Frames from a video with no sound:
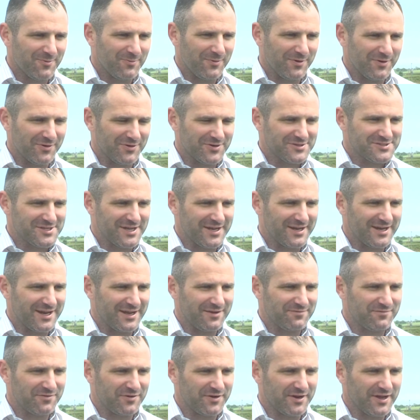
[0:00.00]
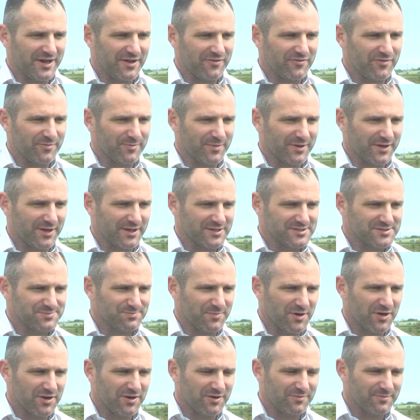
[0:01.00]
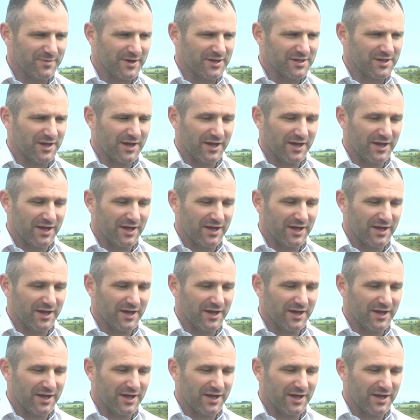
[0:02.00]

we were on the sideline for the Antrim against Monaghan,